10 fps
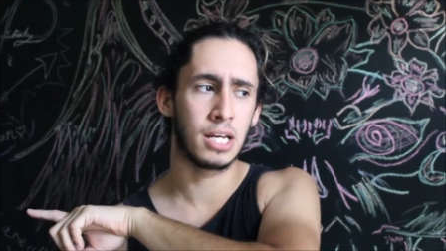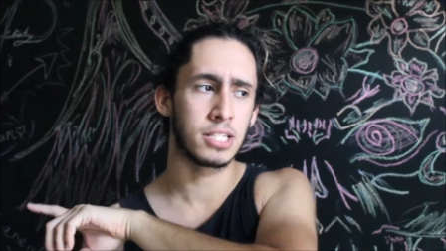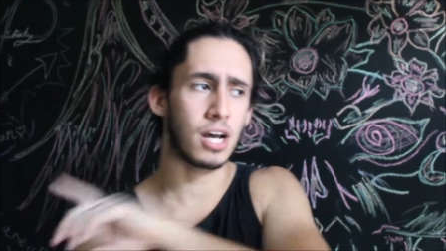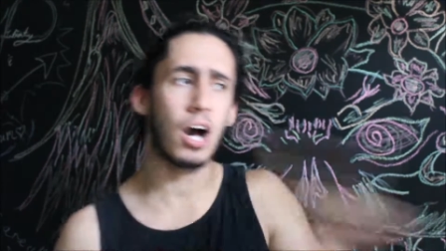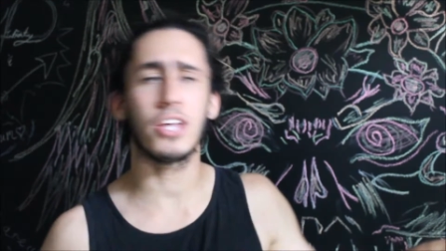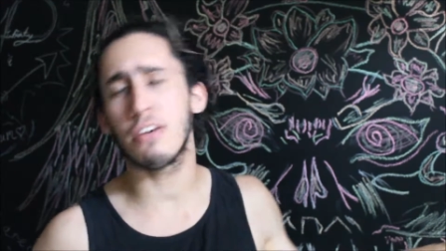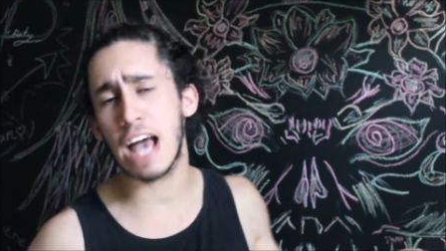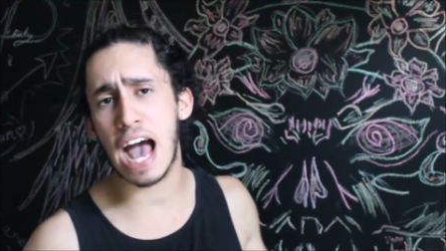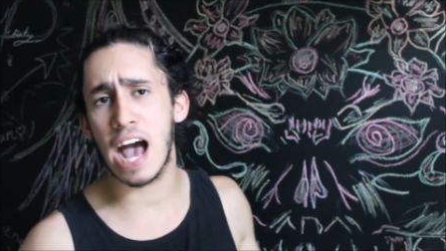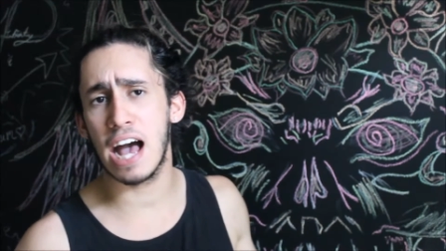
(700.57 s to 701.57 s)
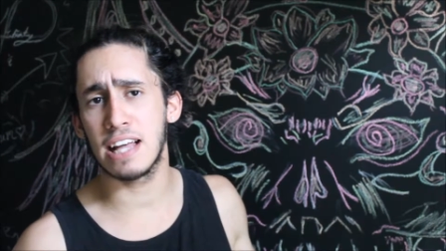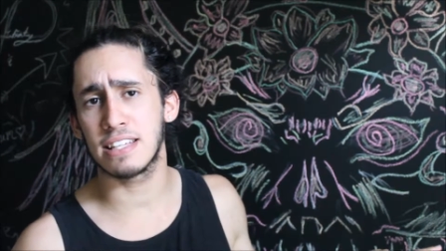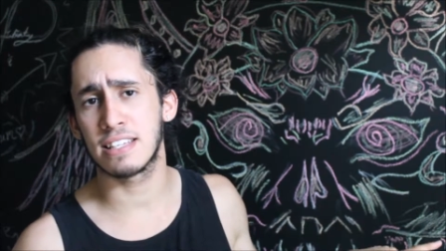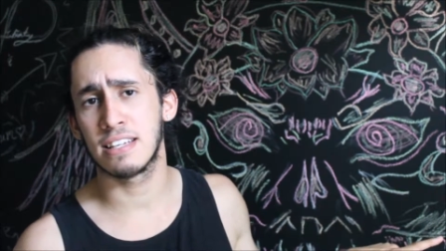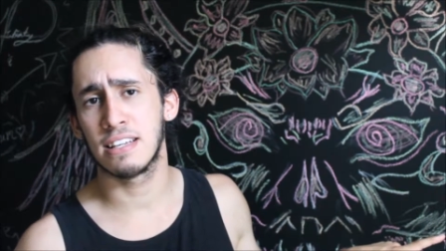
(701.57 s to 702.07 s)
So all you
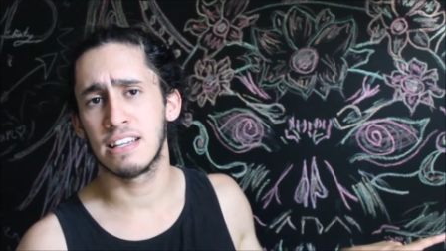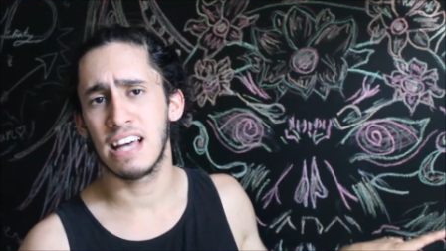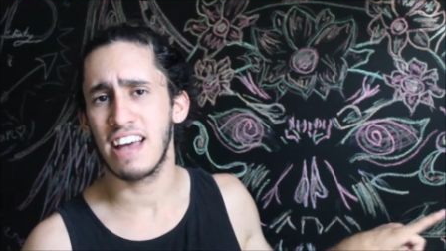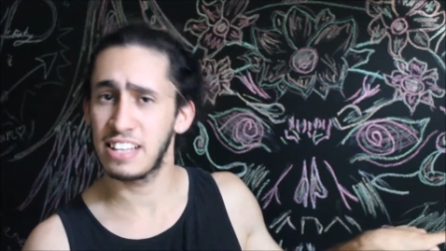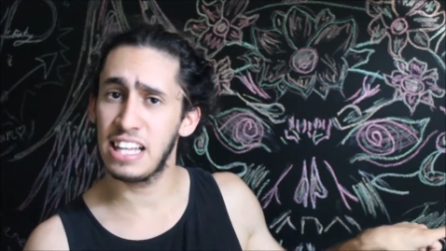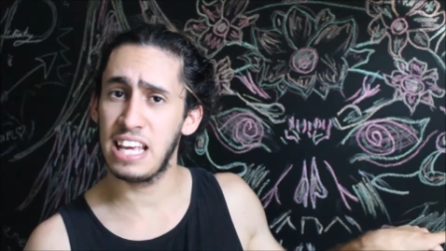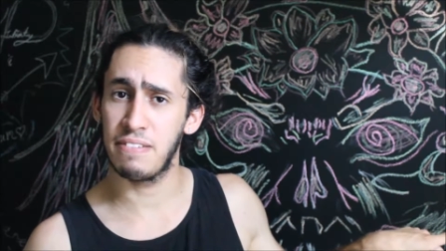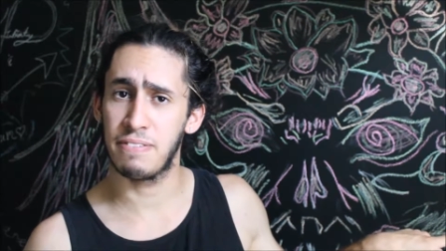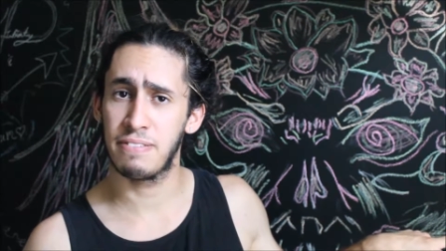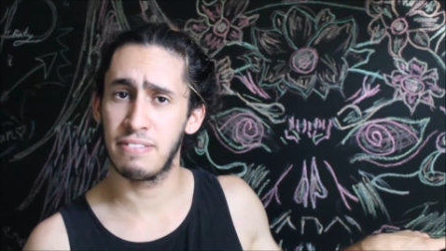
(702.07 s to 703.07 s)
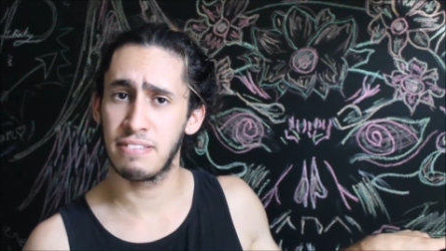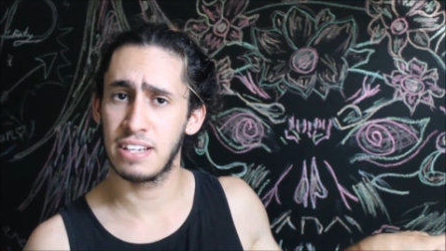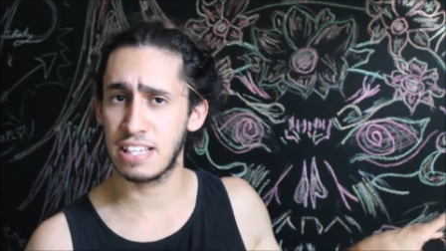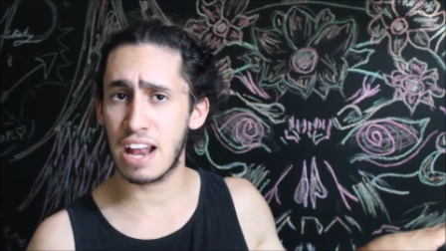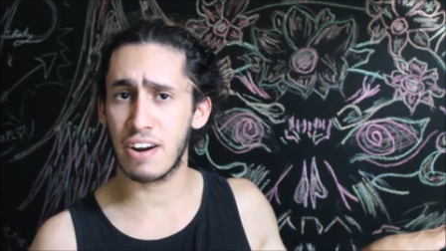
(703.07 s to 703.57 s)
guys have to leave.
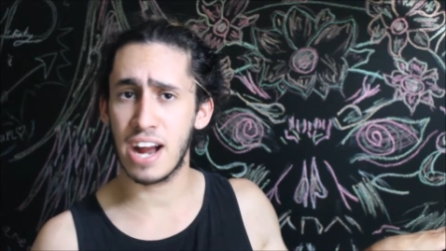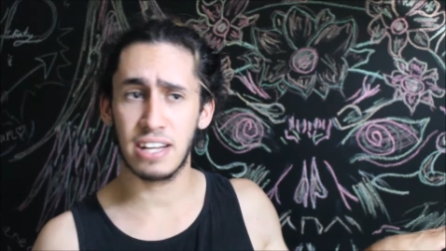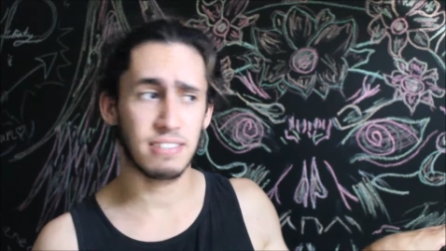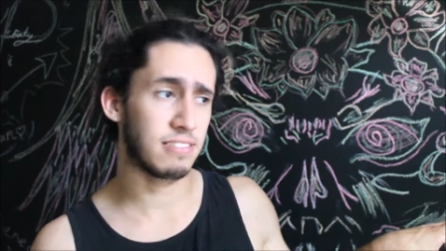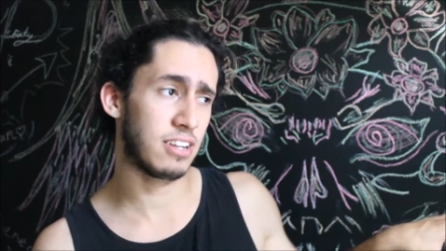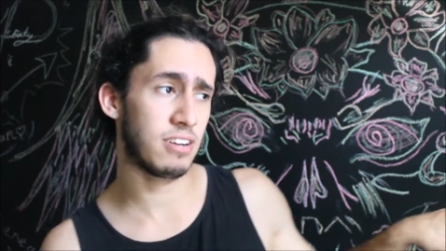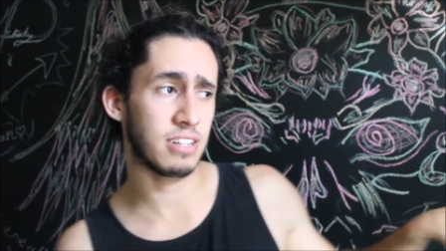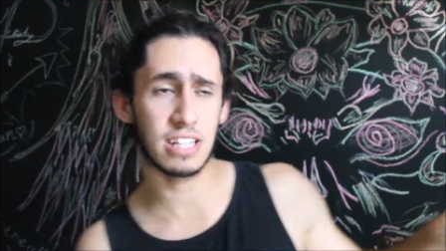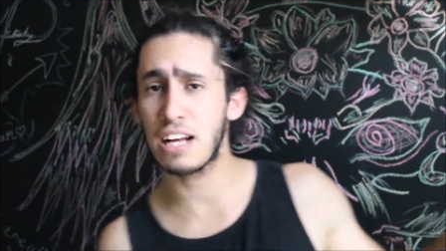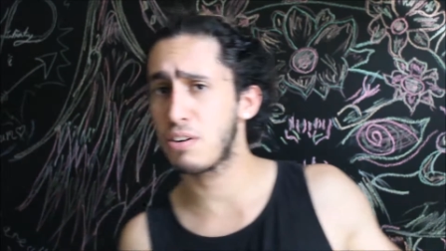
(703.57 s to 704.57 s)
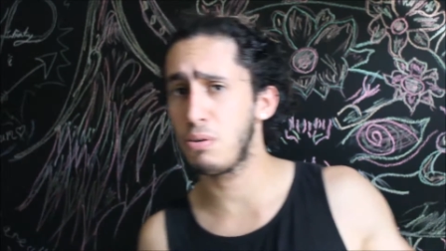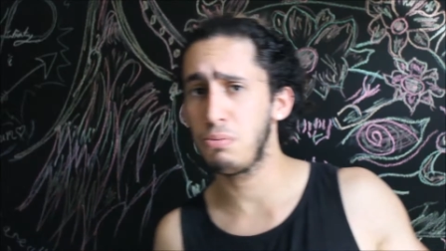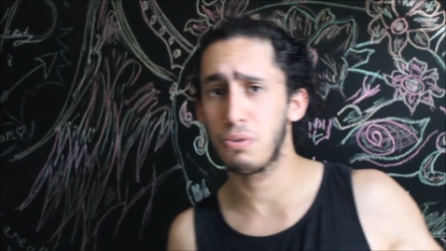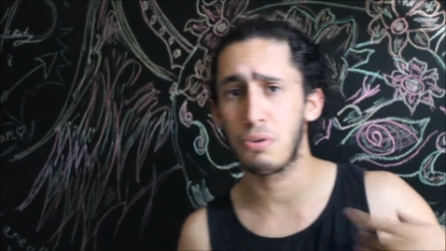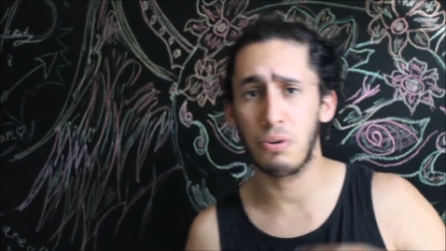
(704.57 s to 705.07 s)
Is that alright? You know, is that cool?
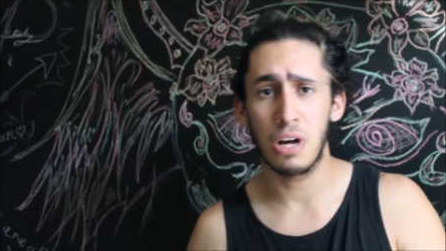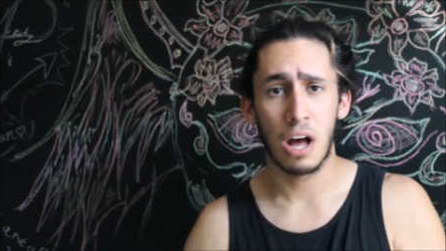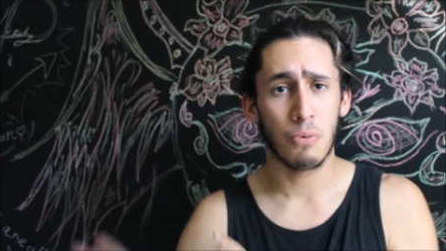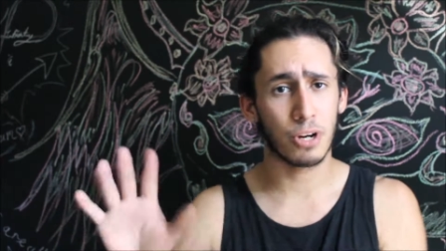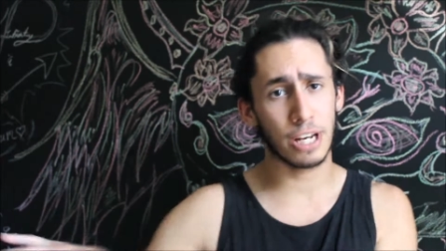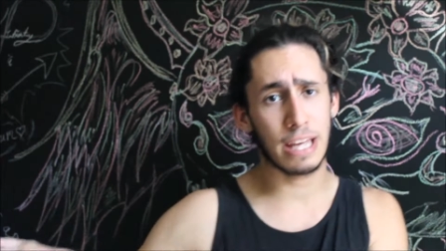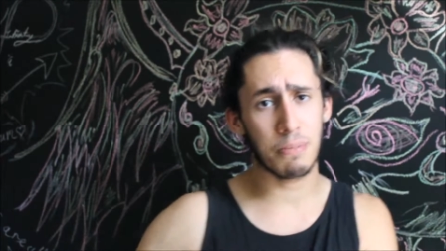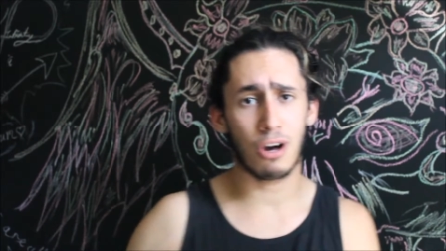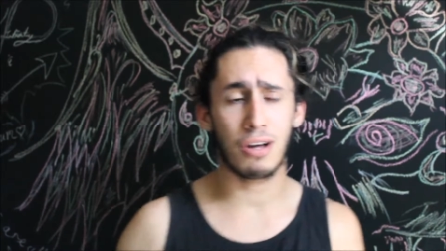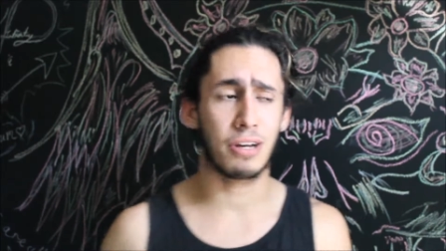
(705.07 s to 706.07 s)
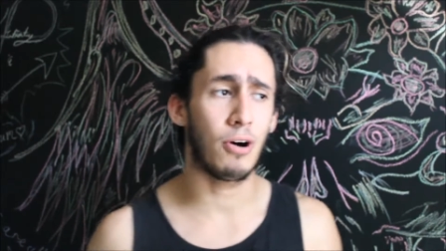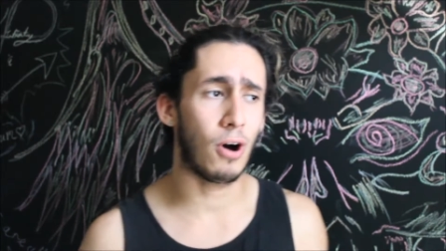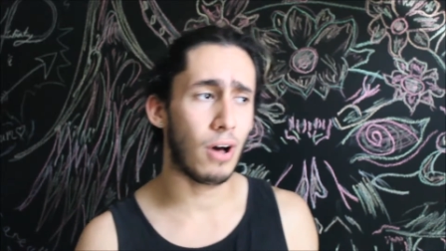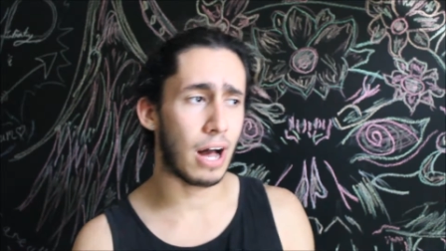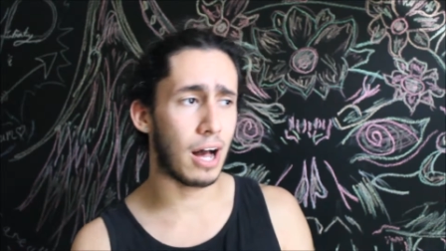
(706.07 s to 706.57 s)
Cool. We're gonna keep our
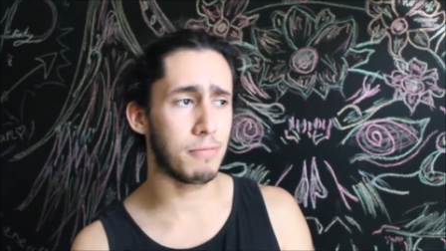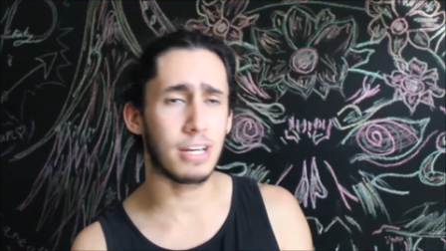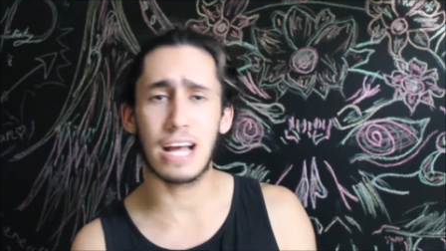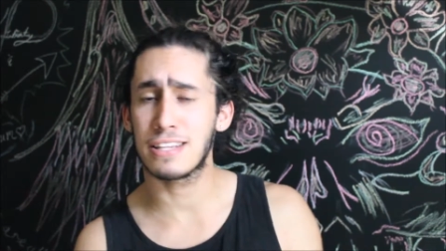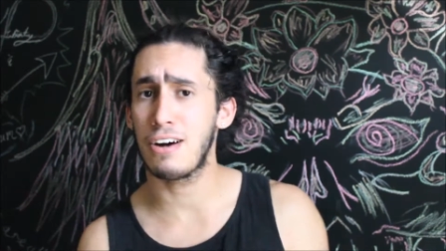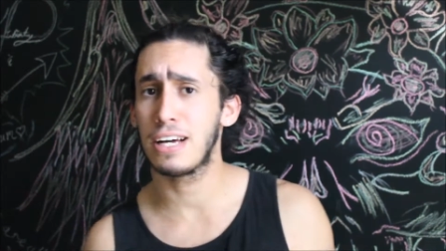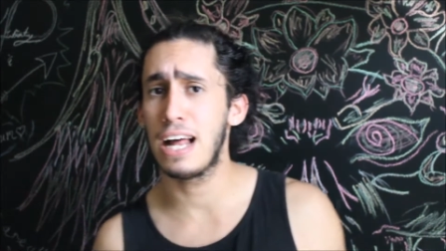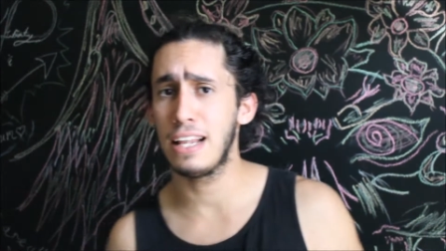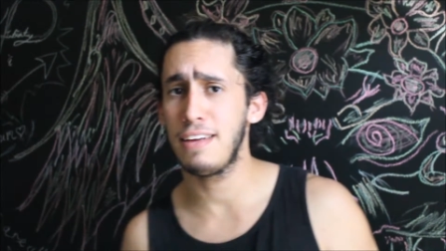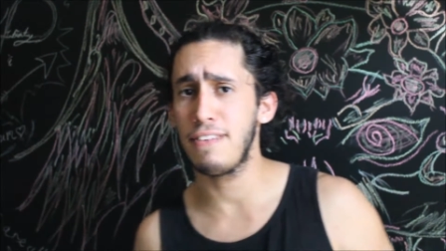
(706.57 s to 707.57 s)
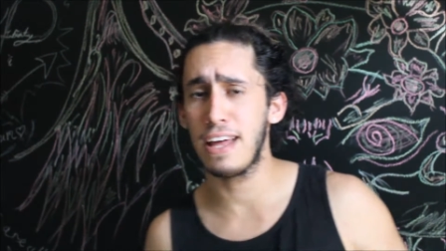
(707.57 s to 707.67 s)
alcohol. Um, you guys all gotta leave.